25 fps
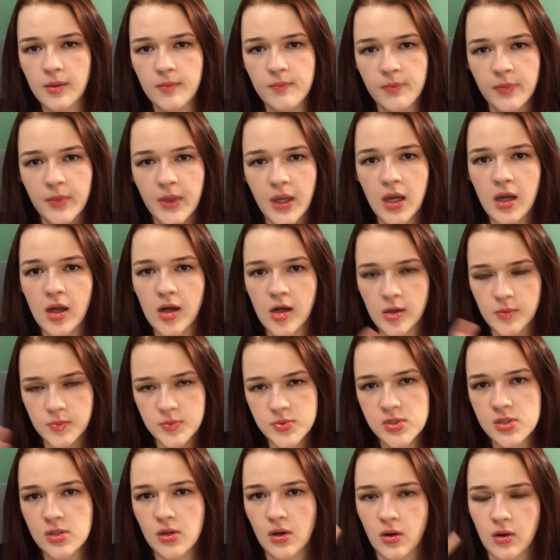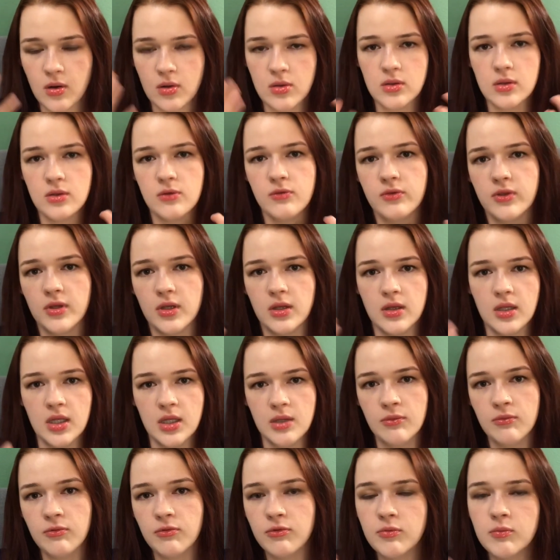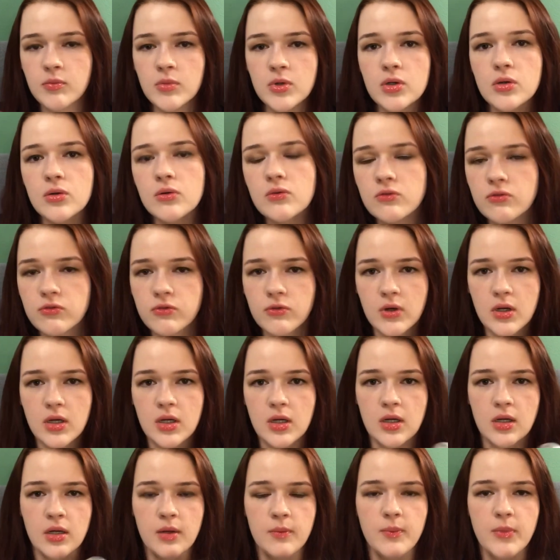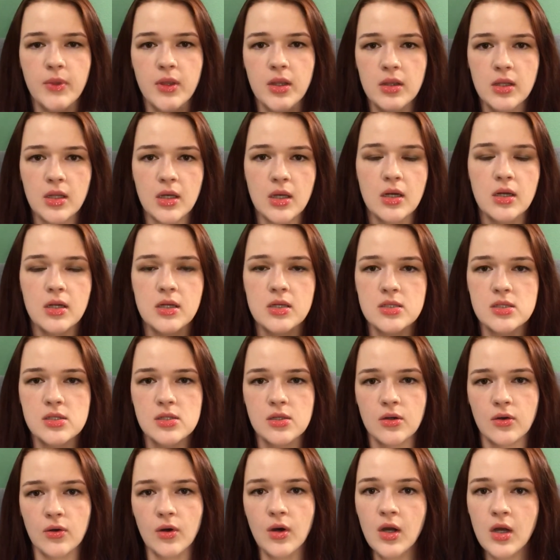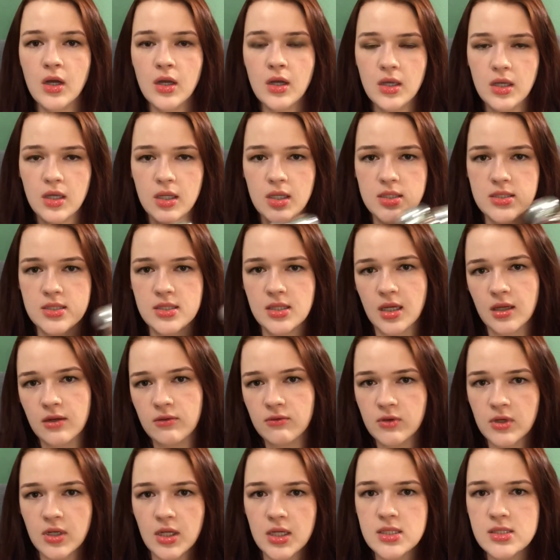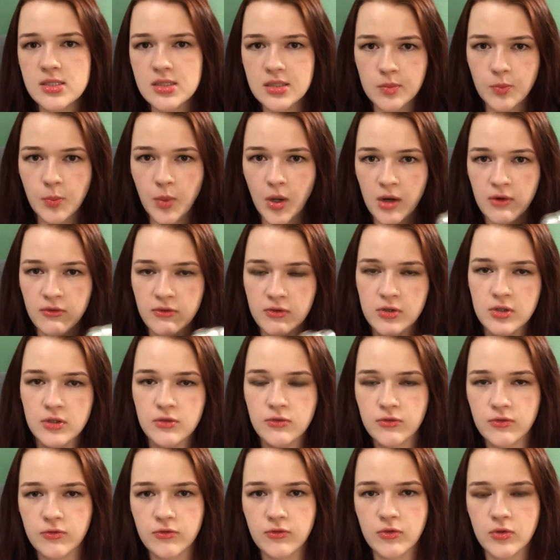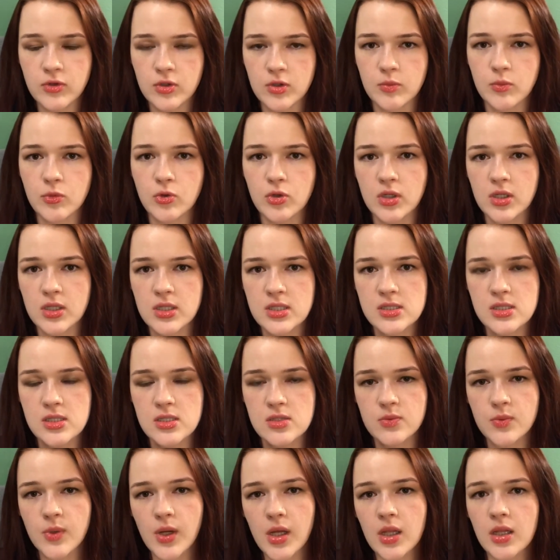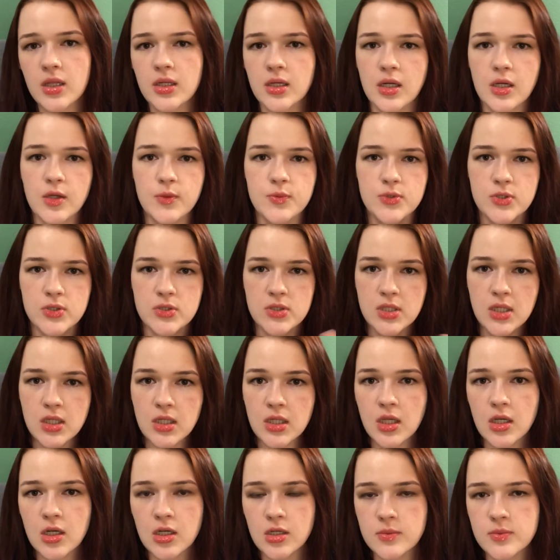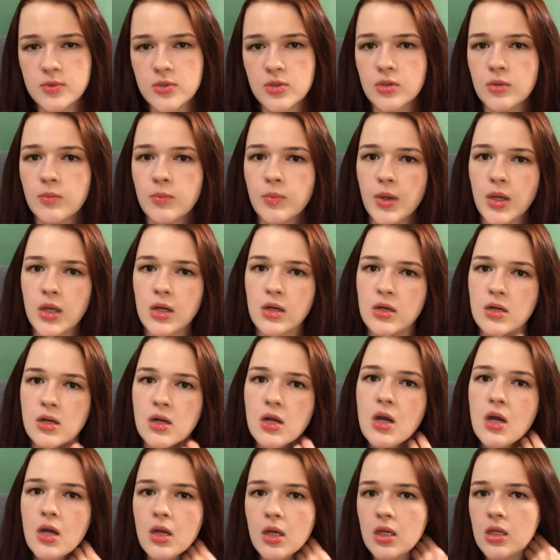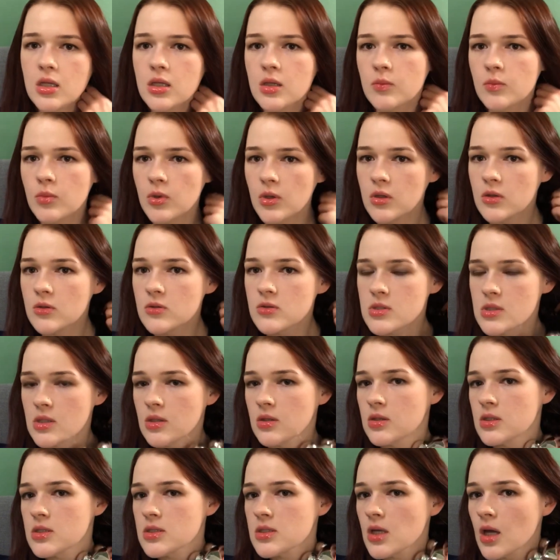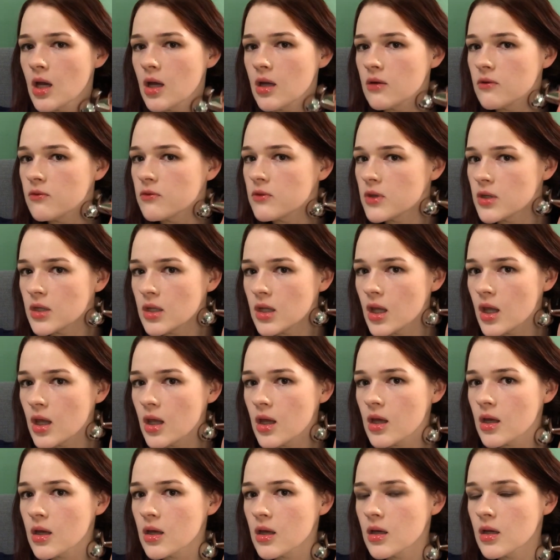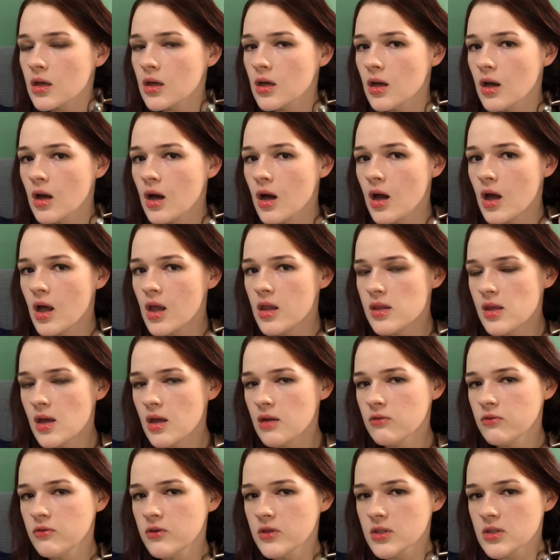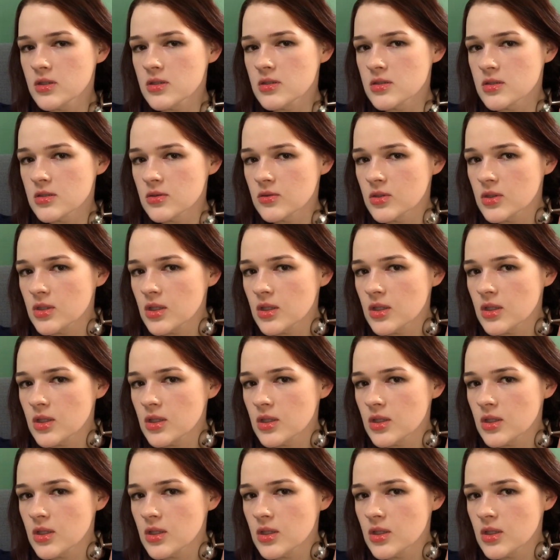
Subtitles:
helps all of the lymph move in there, and so it's kind of a nice depuffer for mornings as well. It helps your skincare absorb better. It can be used on the side of the neck, and that feels really